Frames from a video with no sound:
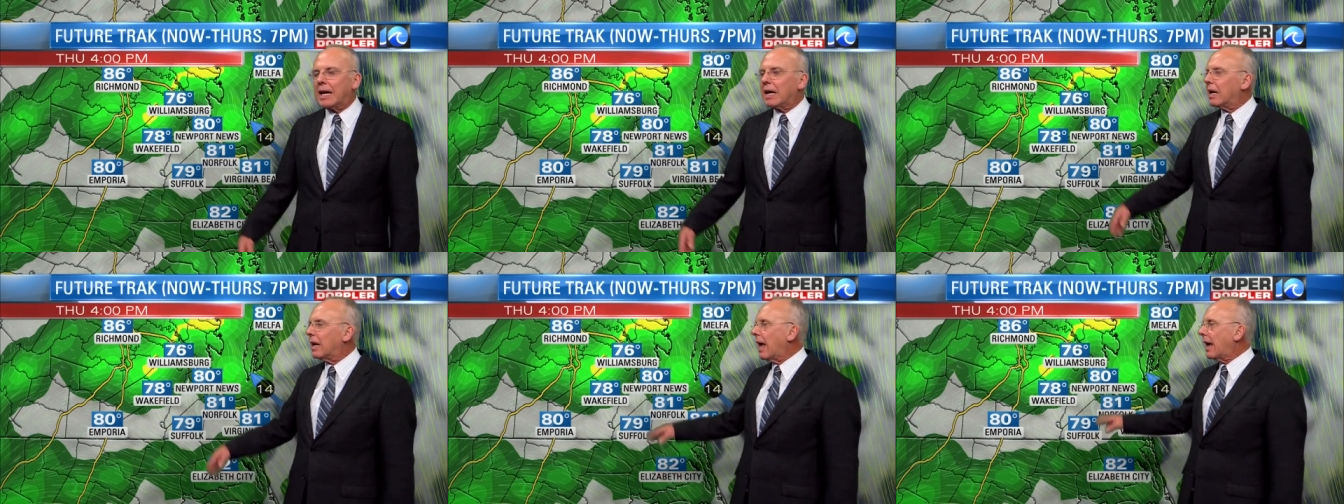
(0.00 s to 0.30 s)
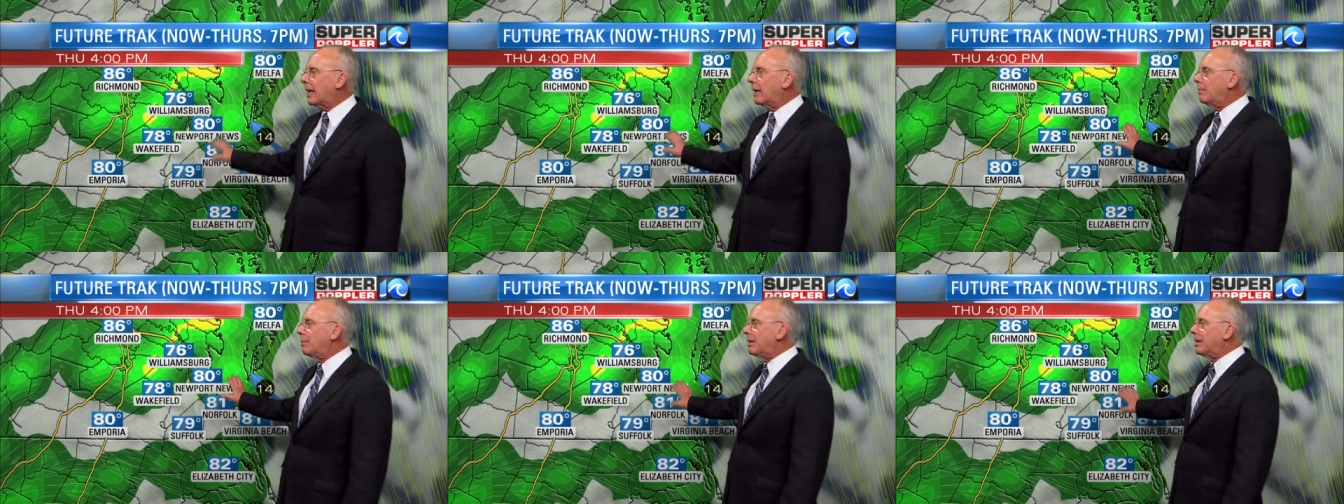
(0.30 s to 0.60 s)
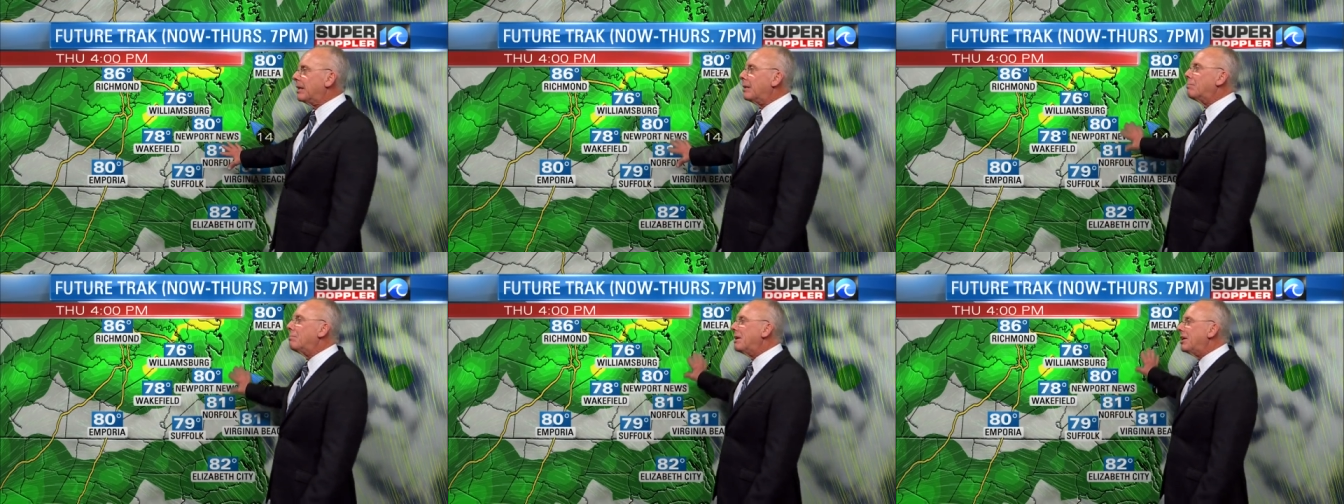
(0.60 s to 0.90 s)
It'll likely be
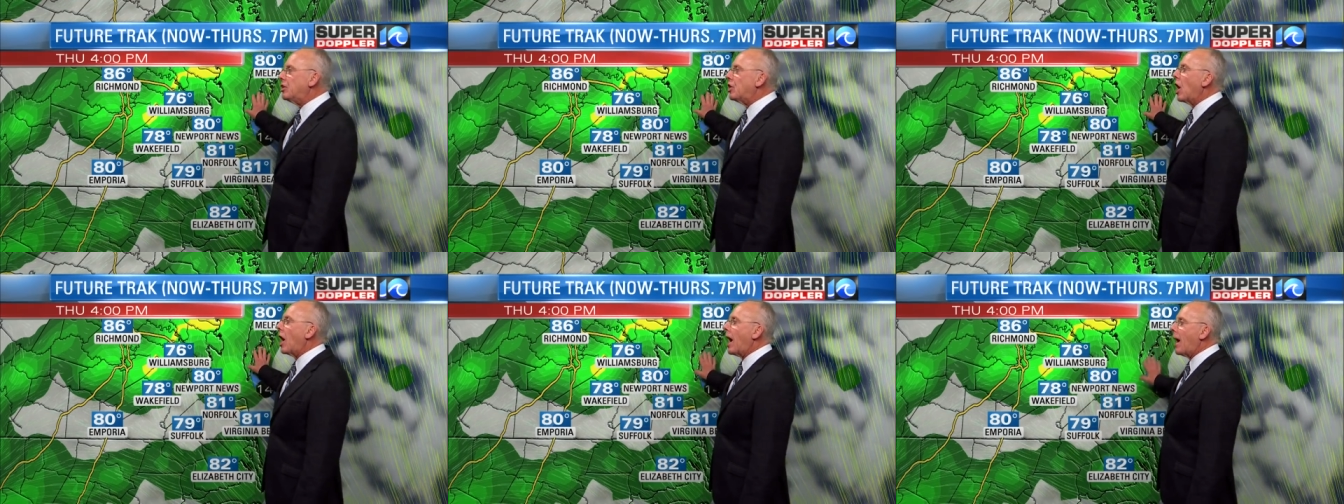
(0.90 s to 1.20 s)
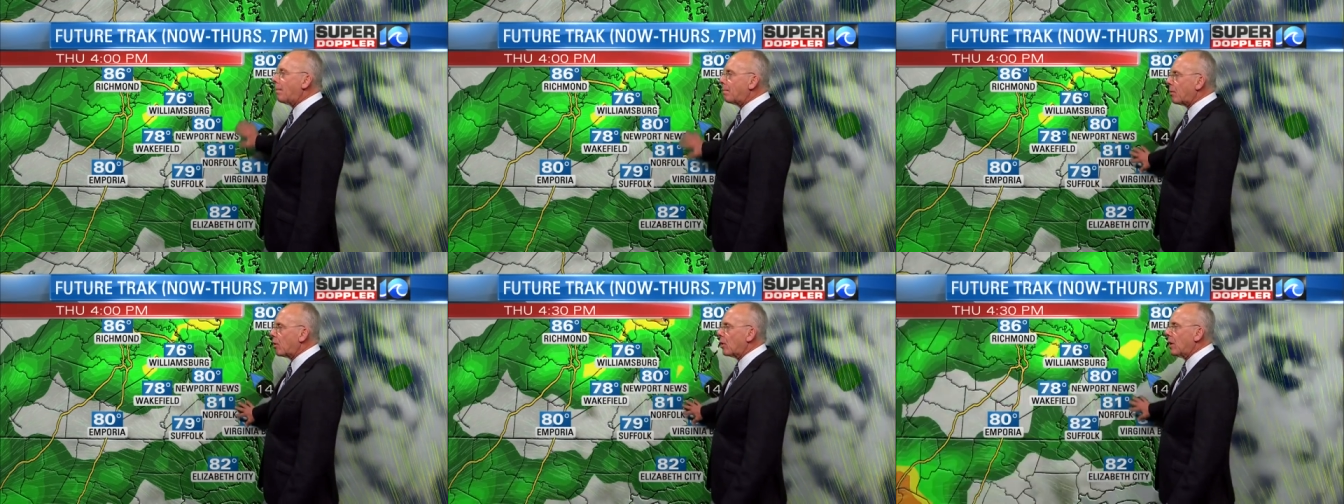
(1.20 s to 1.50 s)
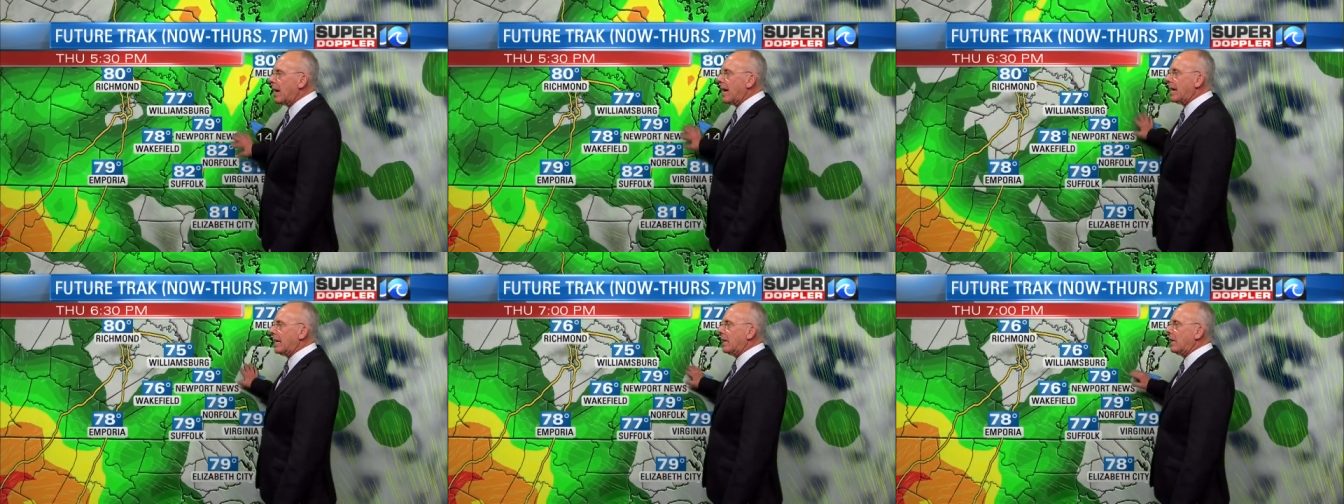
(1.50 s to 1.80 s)
in the mid to upper
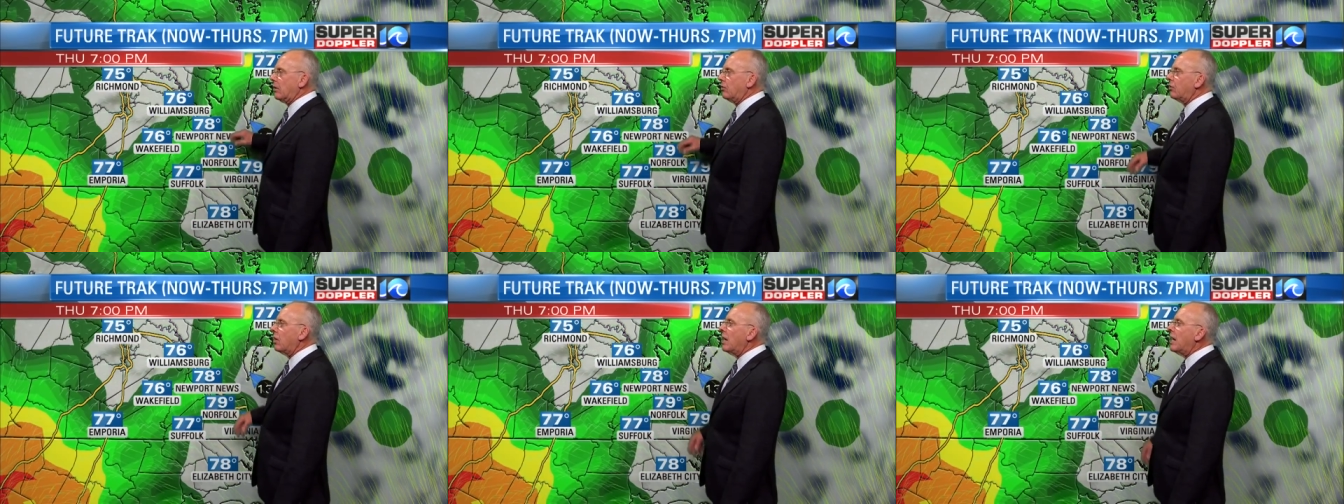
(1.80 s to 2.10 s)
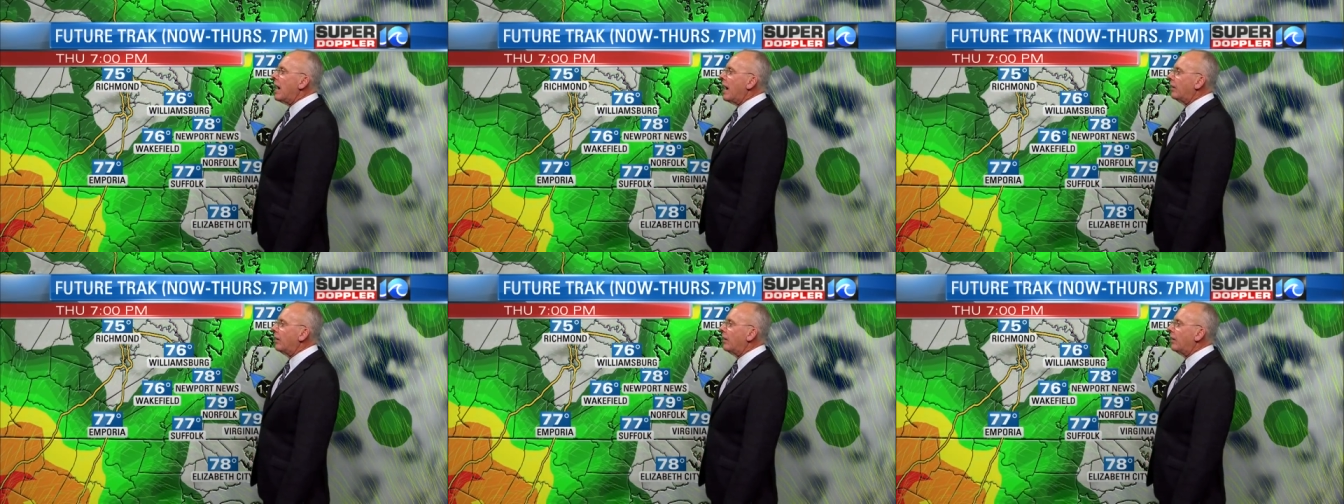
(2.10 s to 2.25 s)
80s